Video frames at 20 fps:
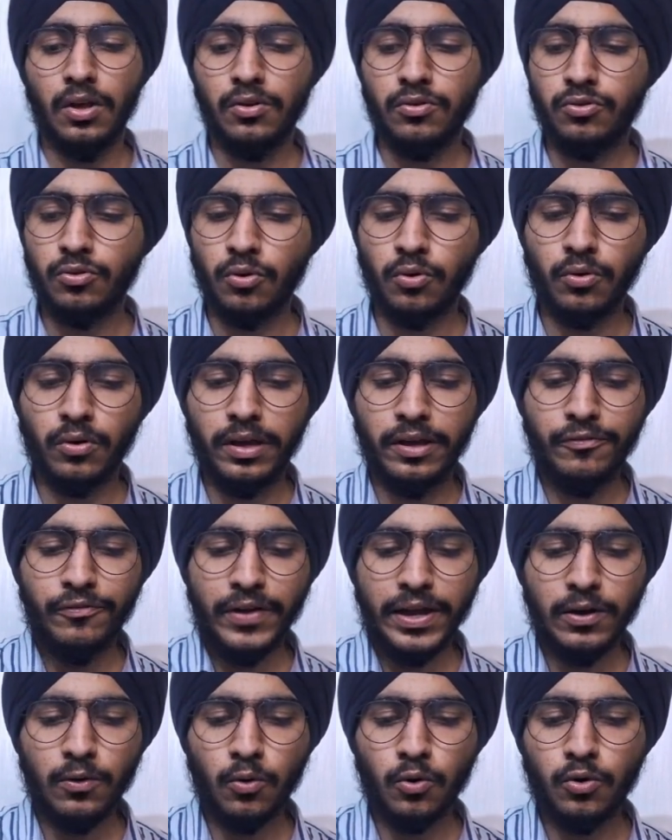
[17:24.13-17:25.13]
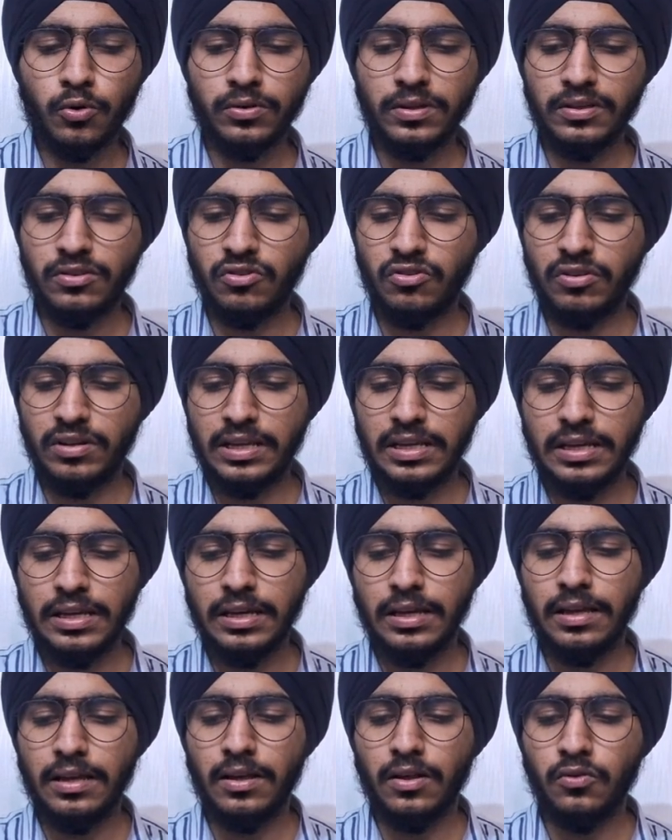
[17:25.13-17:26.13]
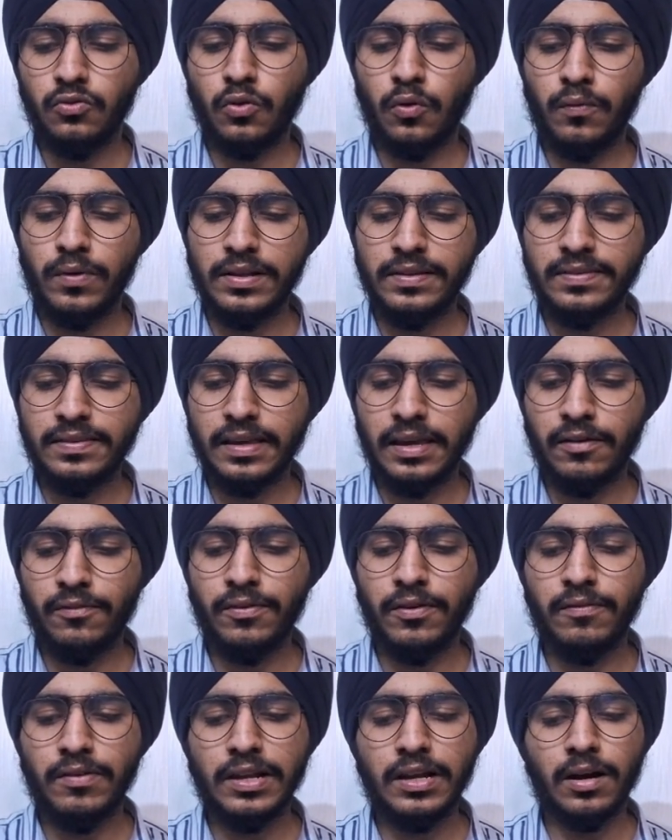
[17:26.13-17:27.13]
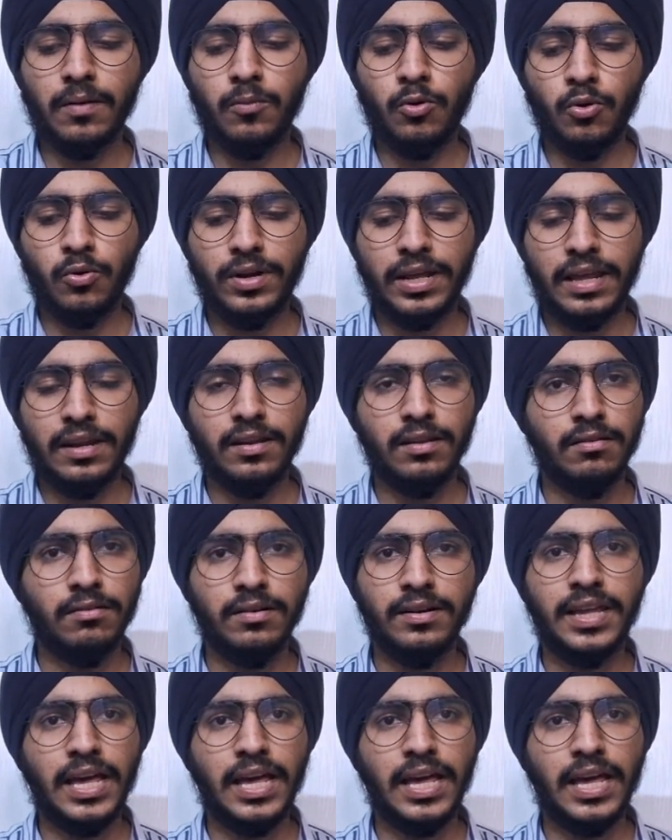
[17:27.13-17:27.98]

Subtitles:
So if I go to this tree, so we'll say we will come to 10.